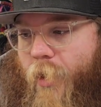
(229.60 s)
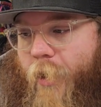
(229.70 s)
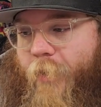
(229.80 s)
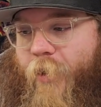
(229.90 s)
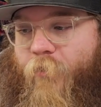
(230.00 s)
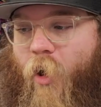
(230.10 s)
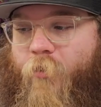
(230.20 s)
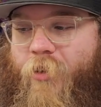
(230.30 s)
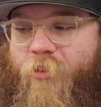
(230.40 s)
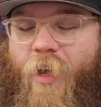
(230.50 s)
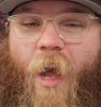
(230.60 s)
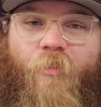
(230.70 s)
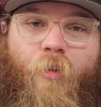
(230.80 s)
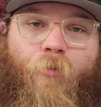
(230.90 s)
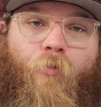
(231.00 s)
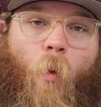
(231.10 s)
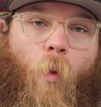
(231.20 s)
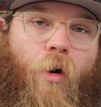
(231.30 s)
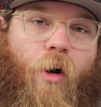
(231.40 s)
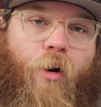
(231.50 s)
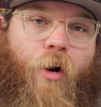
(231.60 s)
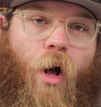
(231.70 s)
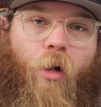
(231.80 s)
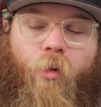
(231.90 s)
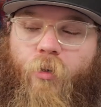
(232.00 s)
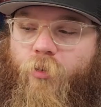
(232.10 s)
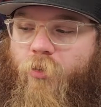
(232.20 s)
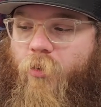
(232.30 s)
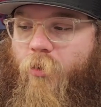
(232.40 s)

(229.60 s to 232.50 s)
And then Evolving Skies at $400.